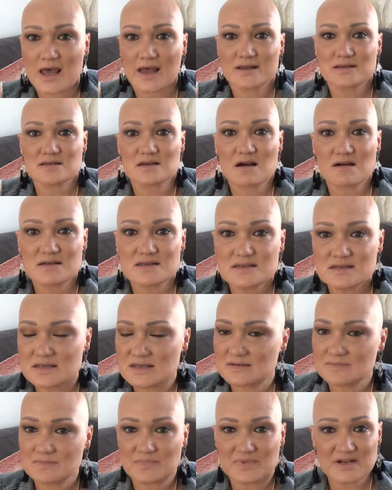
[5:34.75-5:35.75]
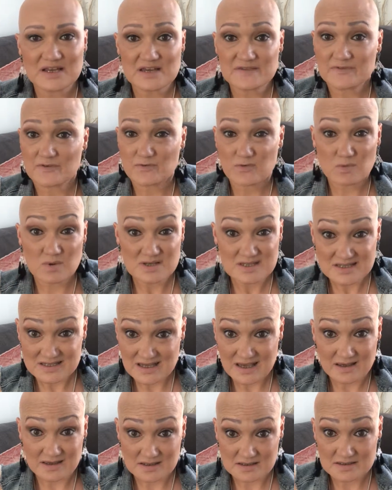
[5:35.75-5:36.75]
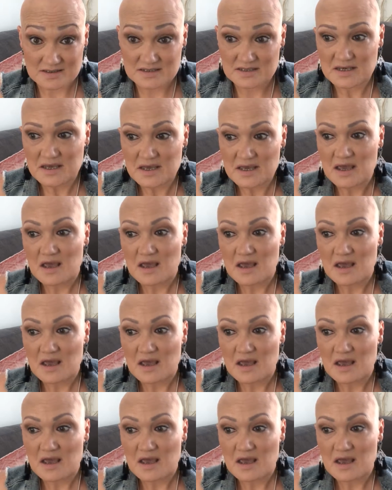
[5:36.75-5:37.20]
and I didn't believe it for 1 second.